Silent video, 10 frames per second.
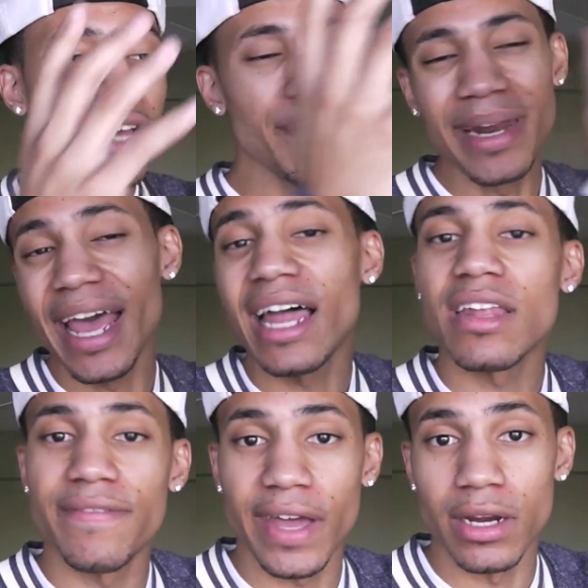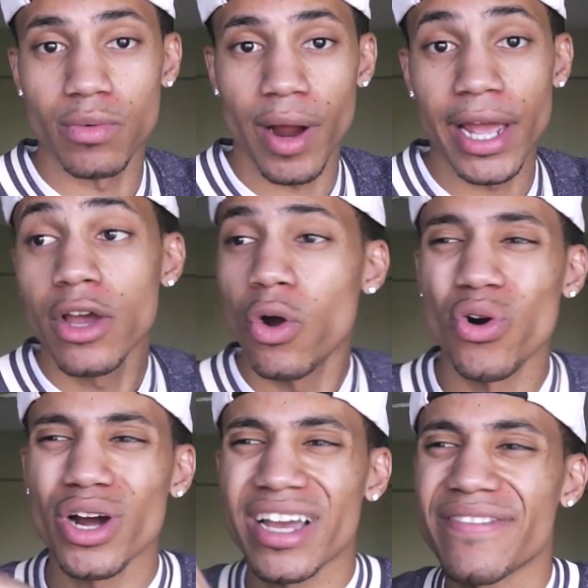So I'm in the elevator, right?
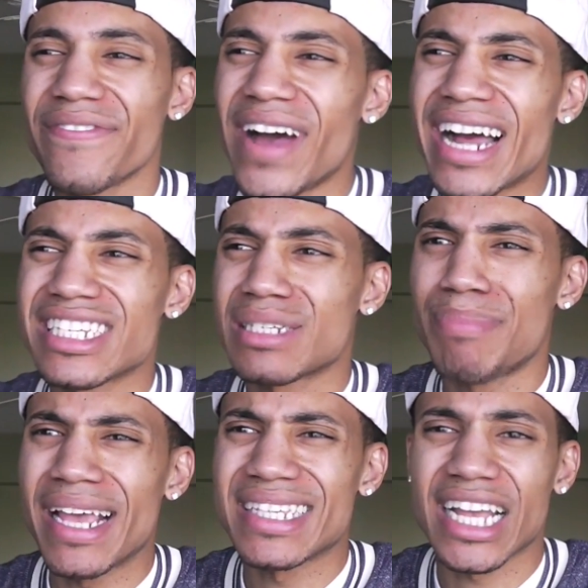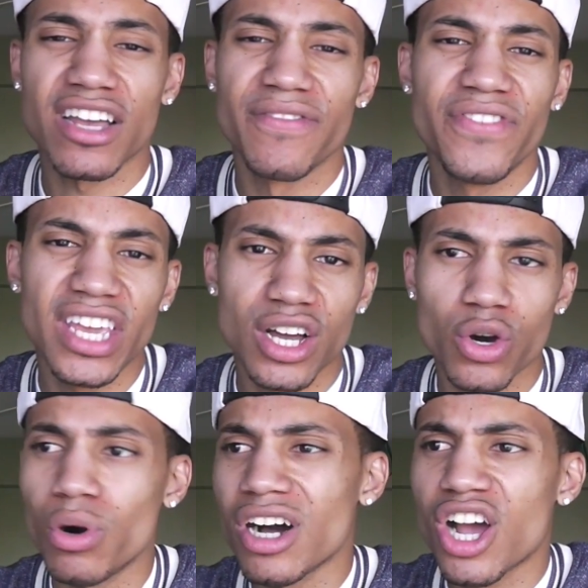Or a confined space, like a
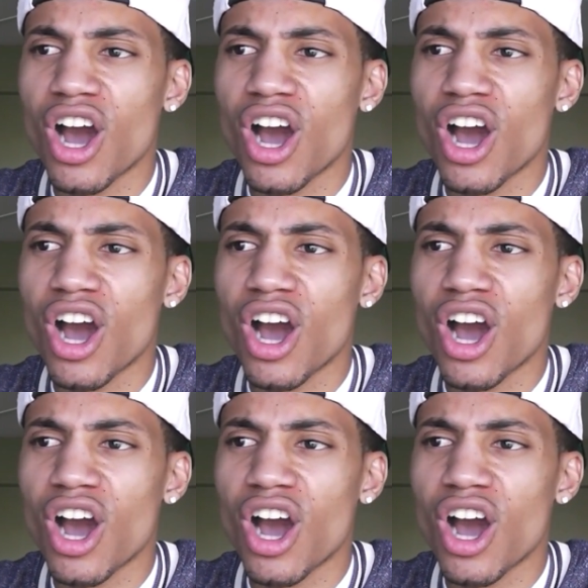vehicle, a